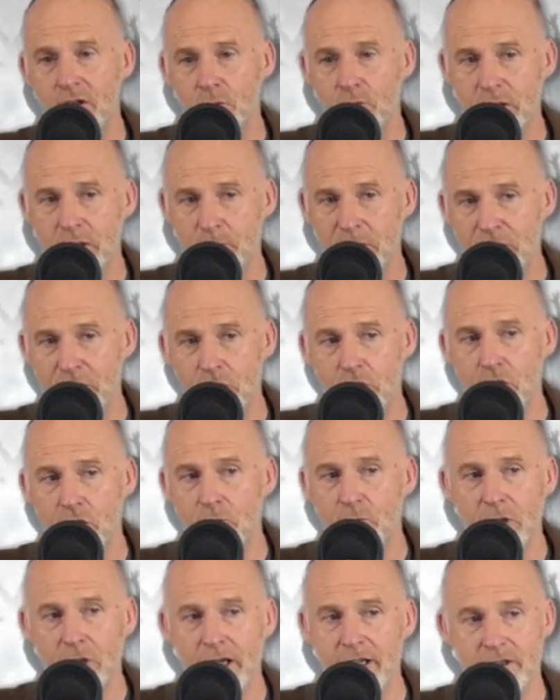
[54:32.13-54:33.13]
we'd
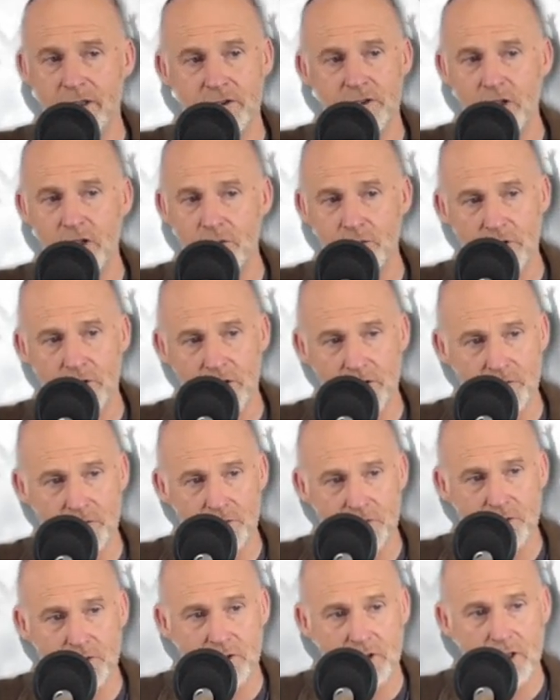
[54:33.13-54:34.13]
become like
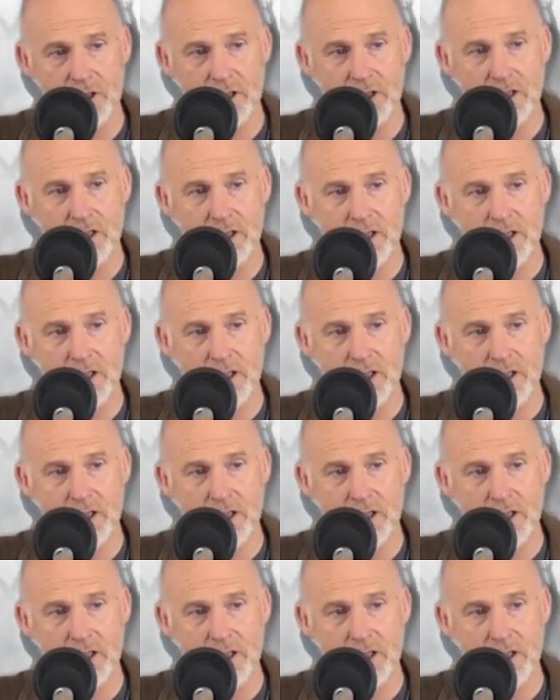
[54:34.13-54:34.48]
dodos.